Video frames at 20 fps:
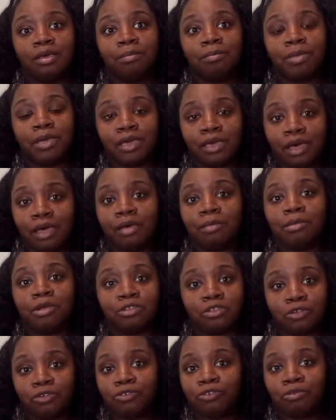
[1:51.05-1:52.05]
become a
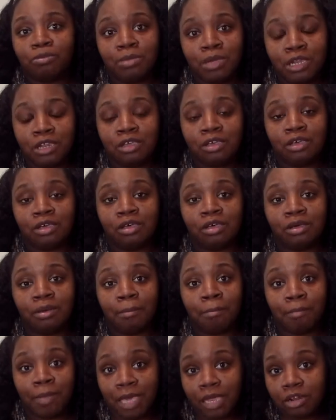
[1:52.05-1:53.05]
social media
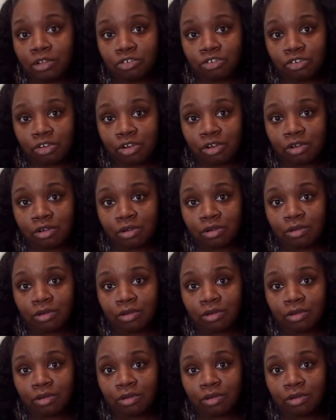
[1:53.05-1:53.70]
manager